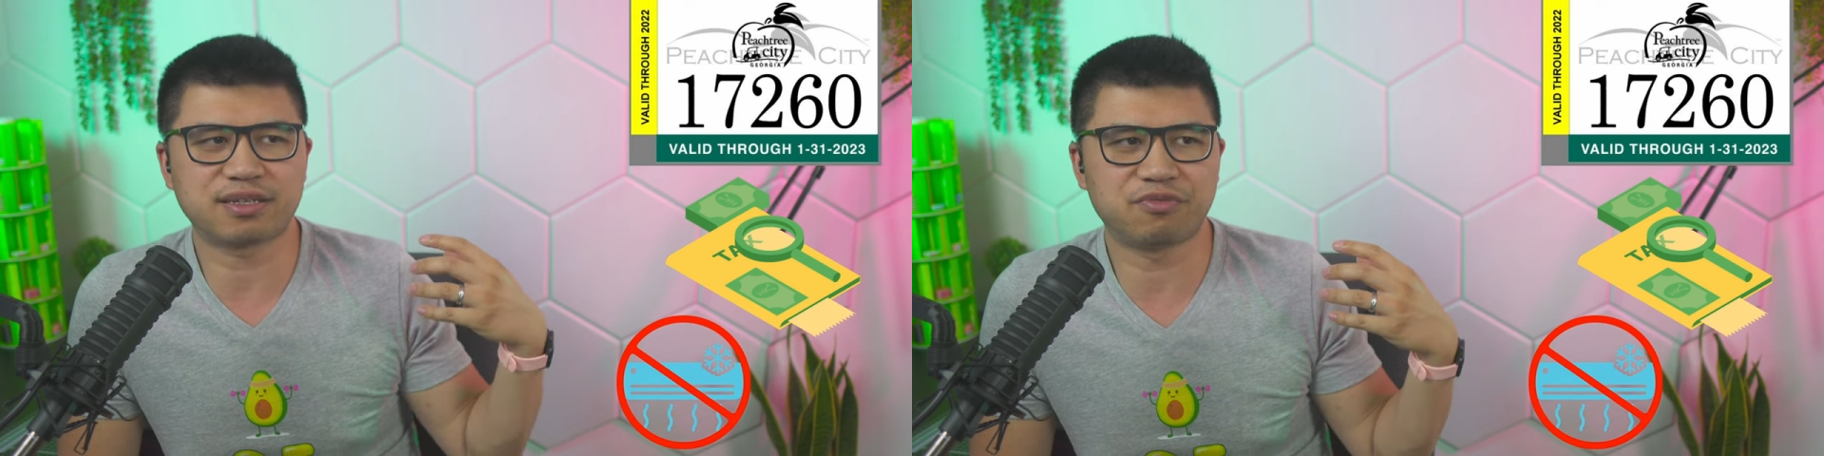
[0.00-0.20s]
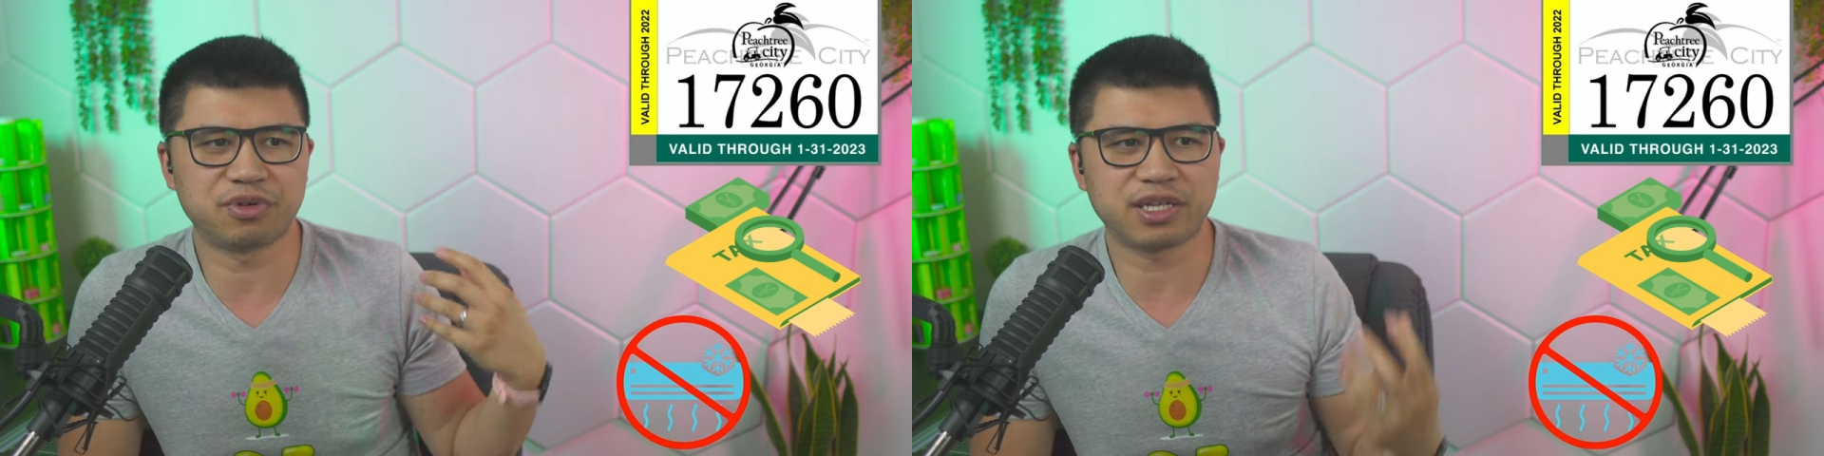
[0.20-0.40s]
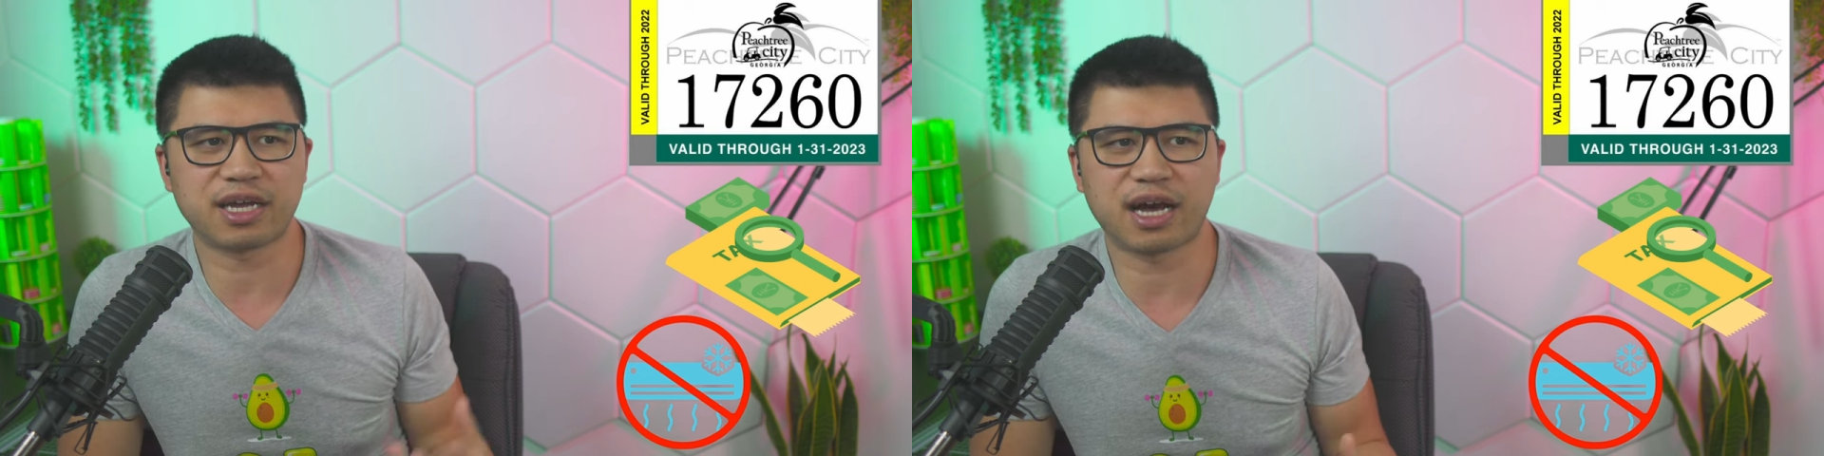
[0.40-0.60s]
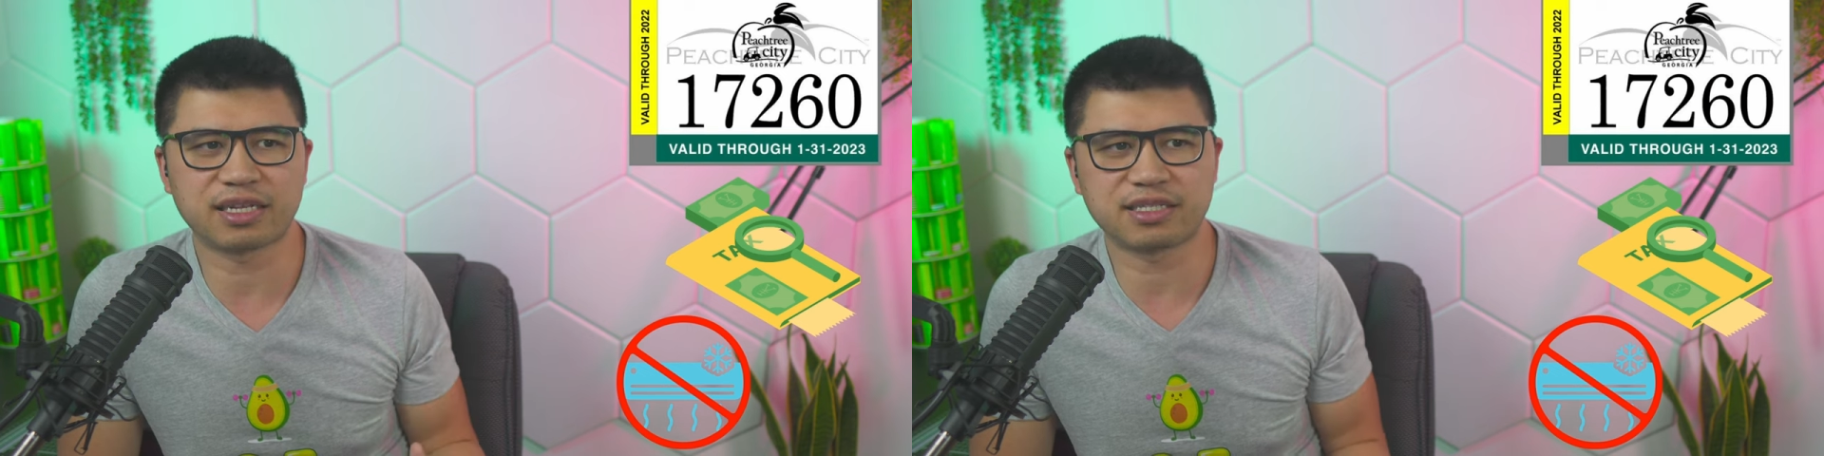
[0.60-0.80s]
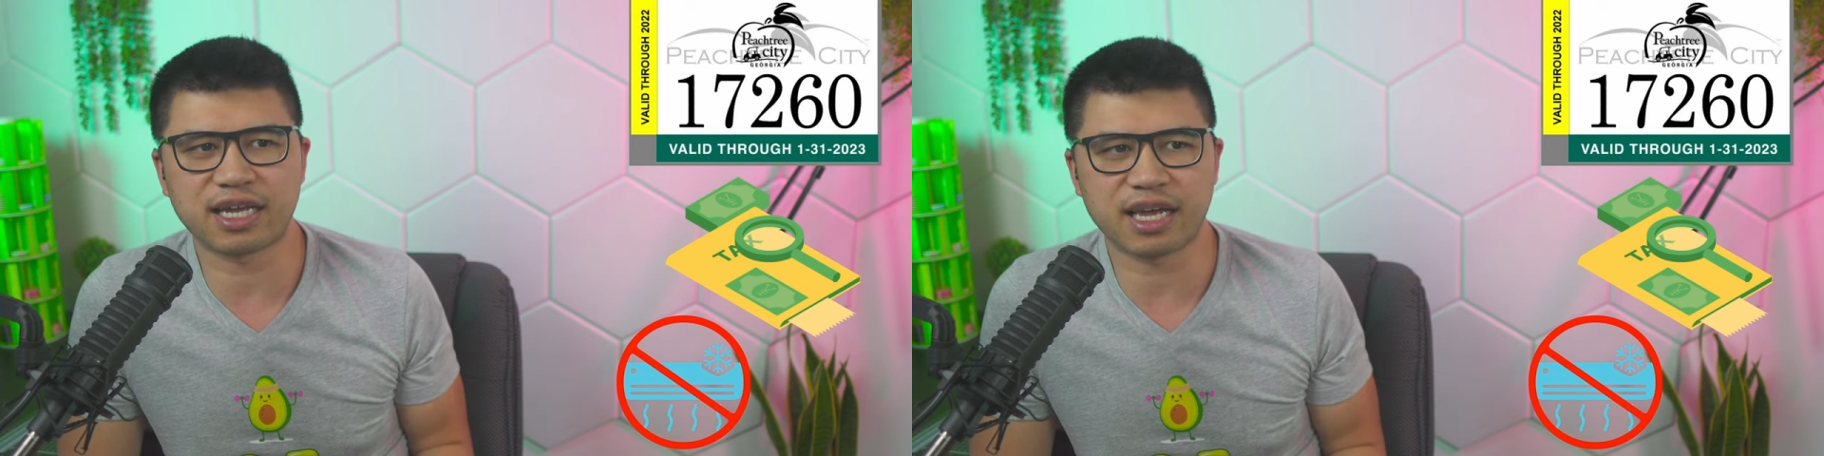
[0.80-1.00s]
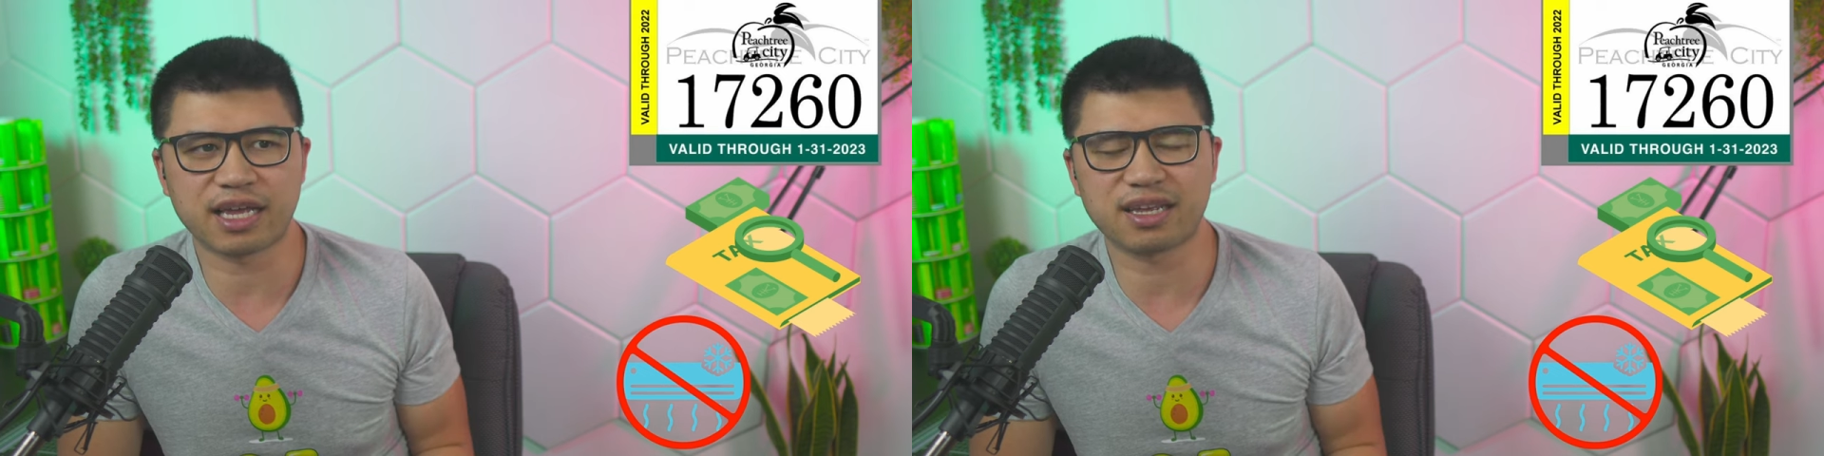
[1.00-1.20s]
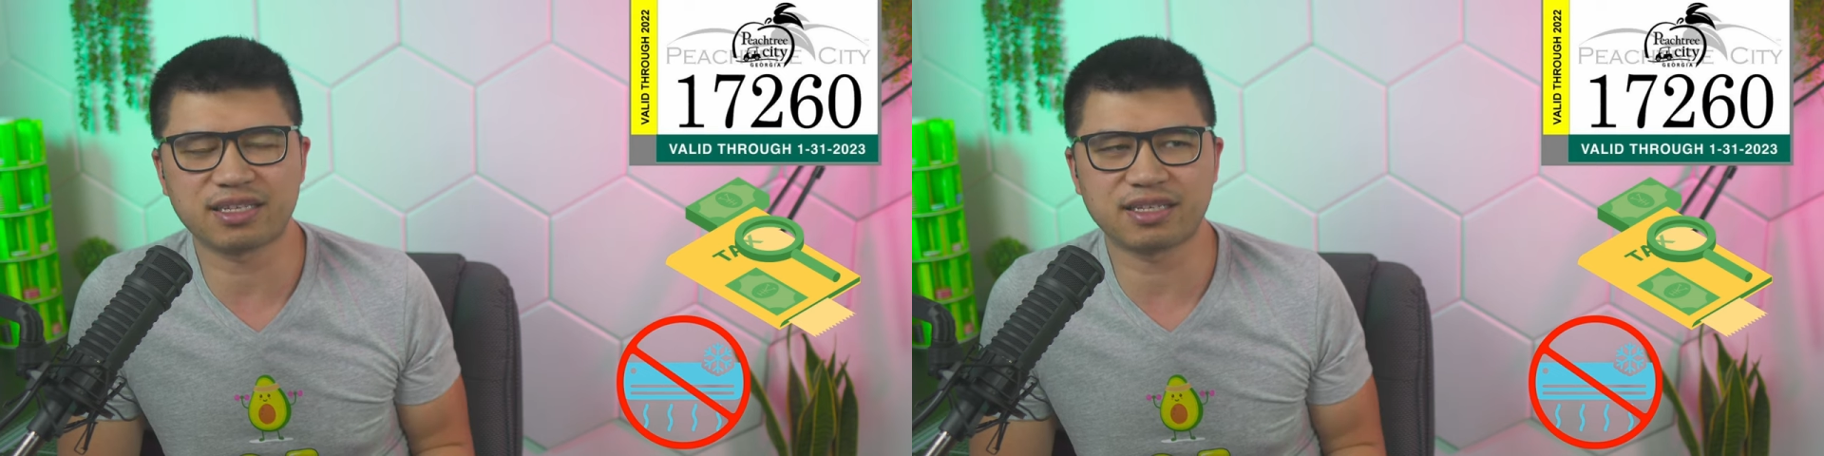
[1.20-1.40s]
really hot day